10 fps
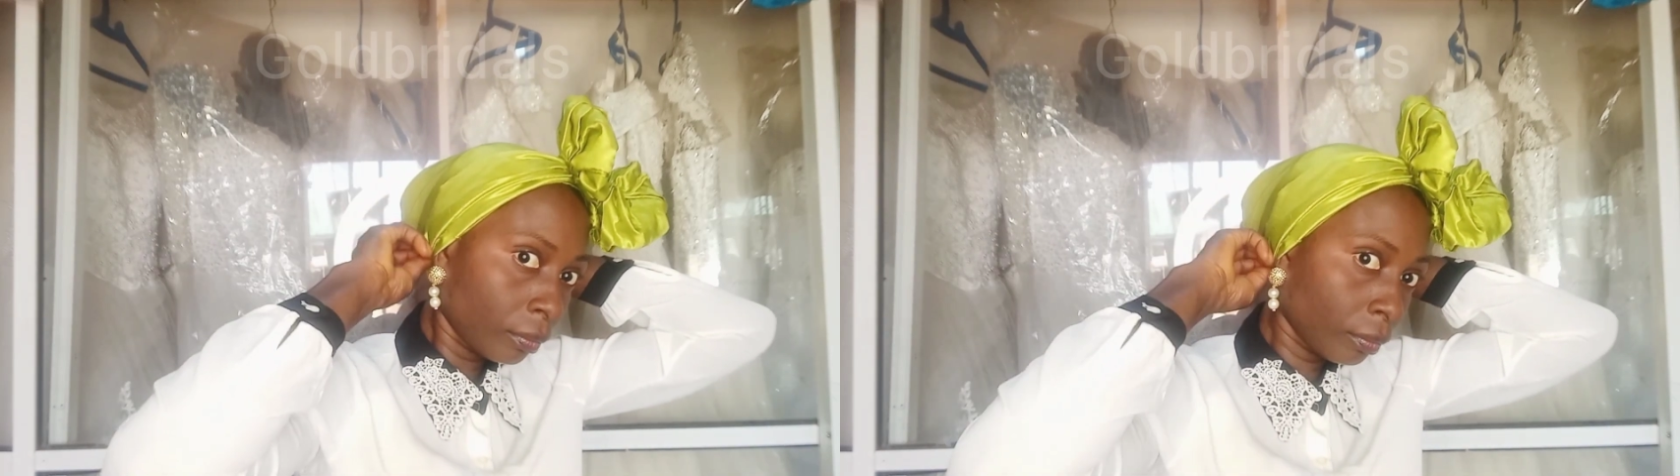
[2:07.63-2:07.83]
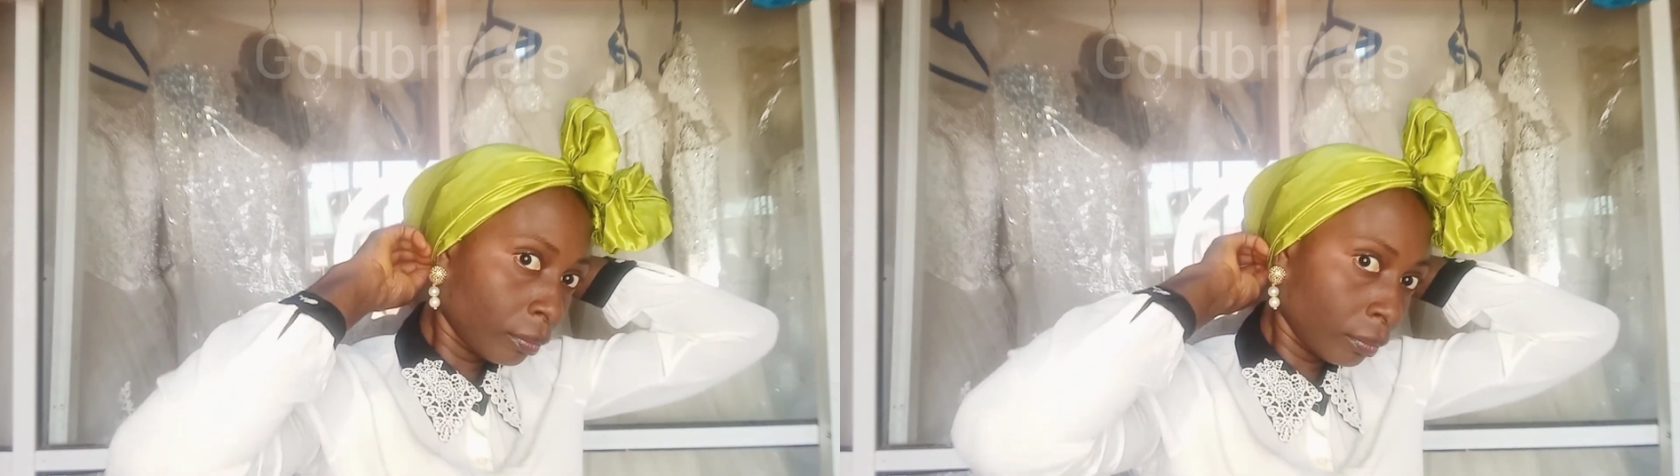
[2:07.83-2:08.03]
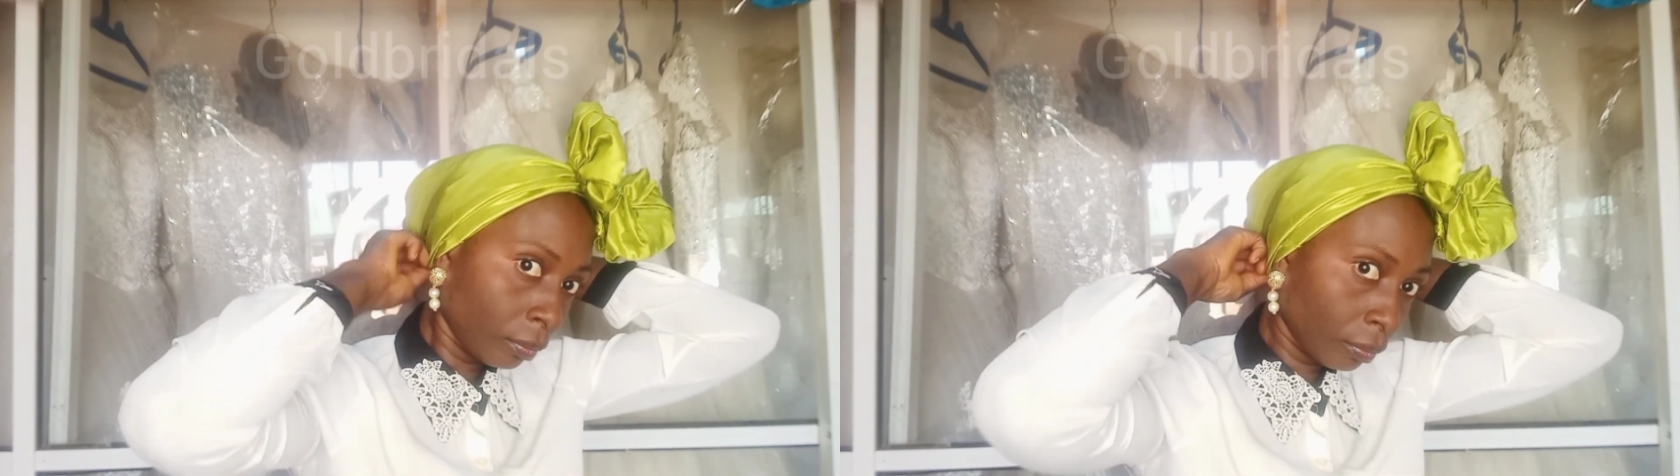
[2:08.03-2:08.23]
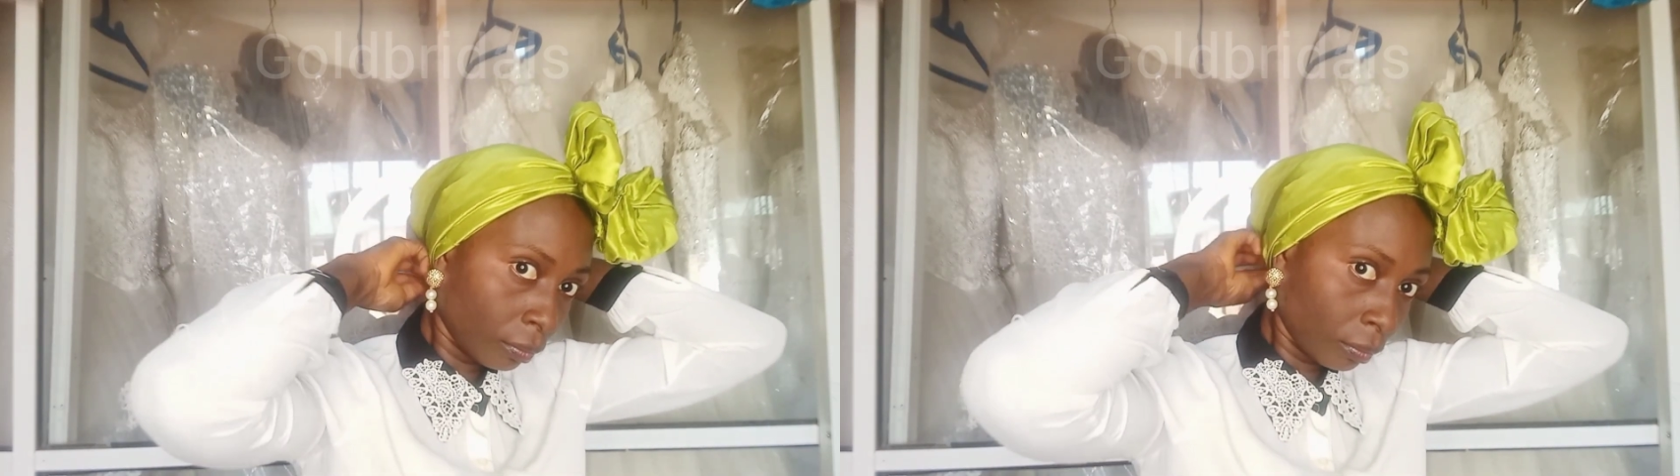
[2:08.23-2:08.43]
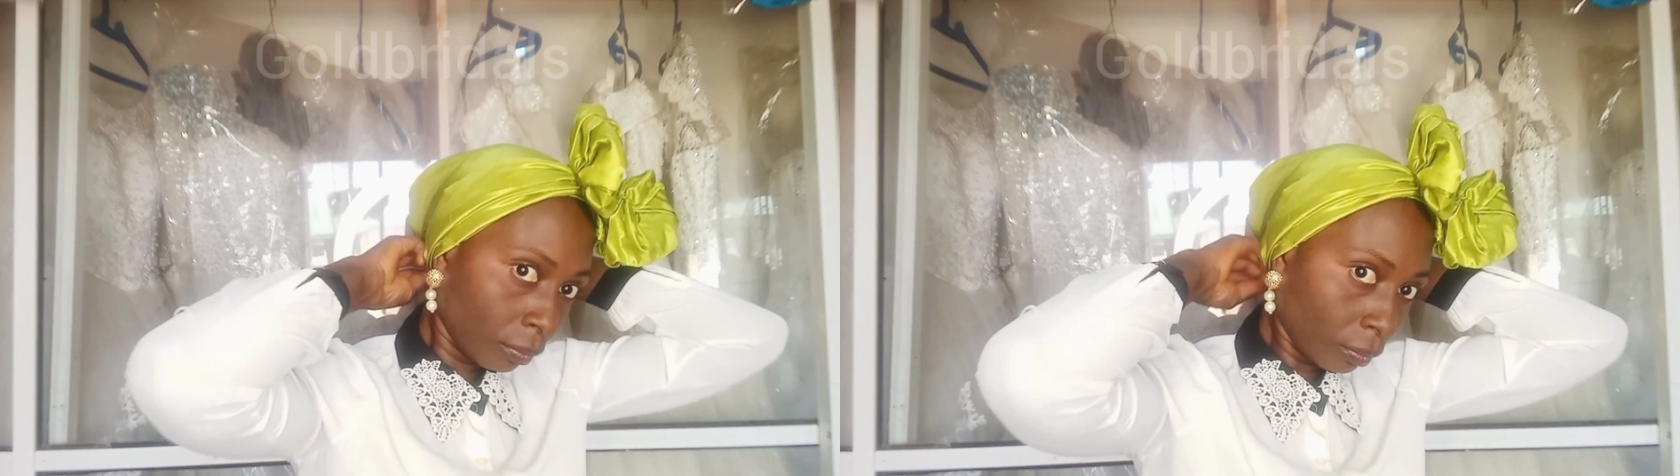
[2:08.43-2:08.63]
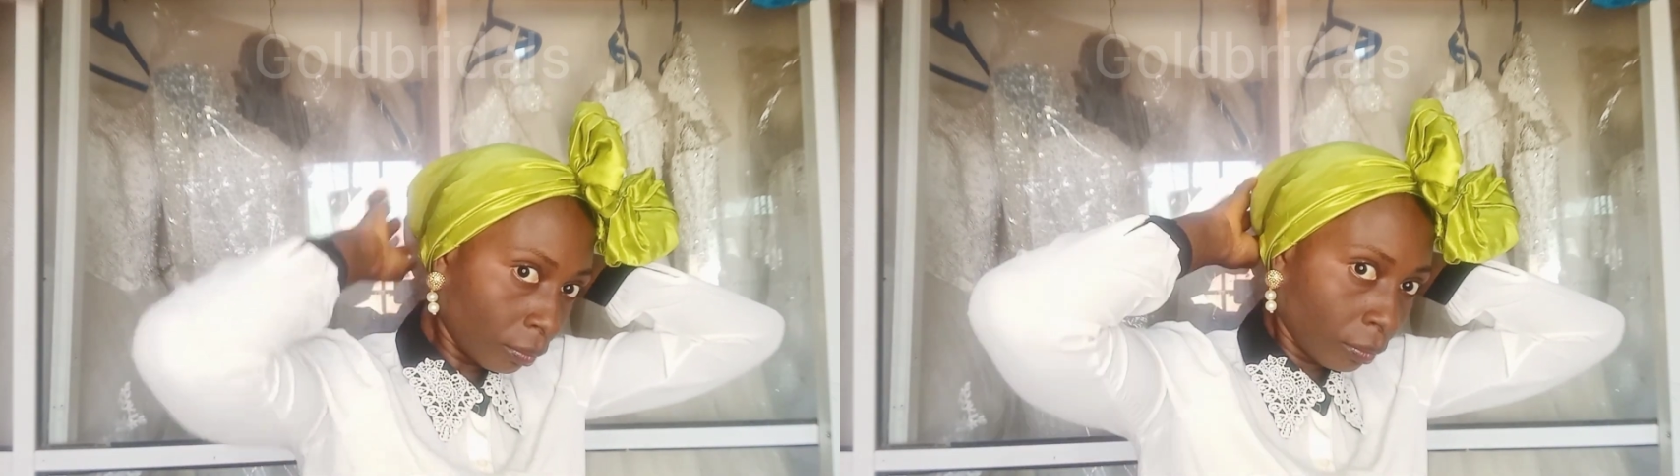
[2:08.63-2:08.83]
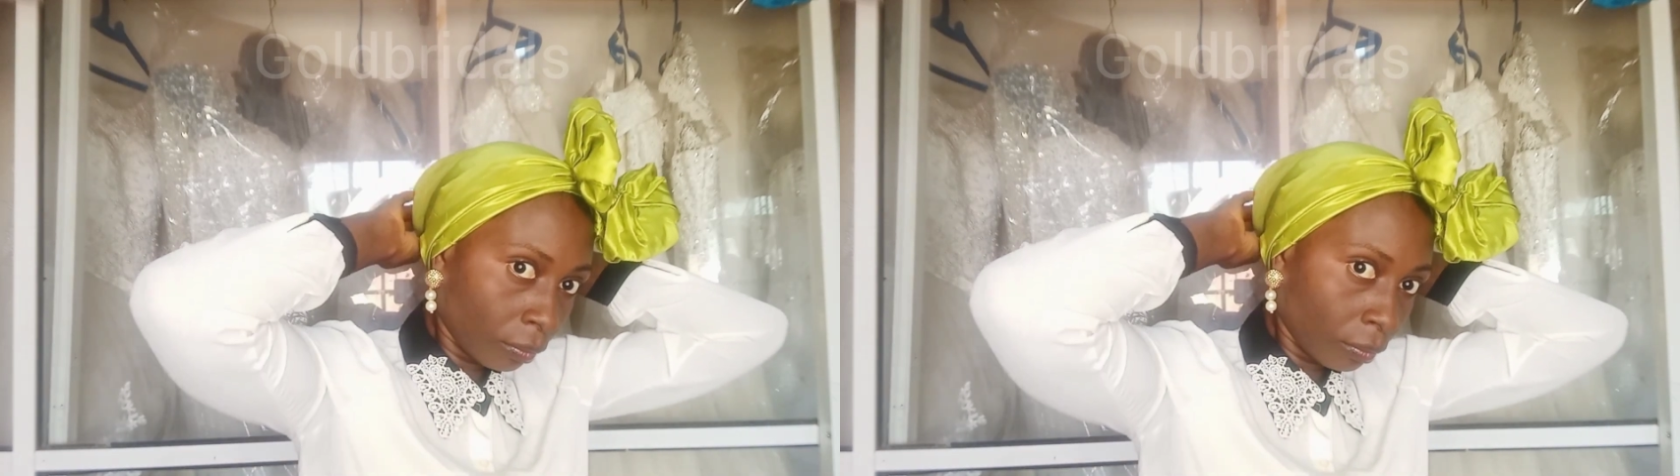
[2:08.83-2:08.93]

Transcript: brooch or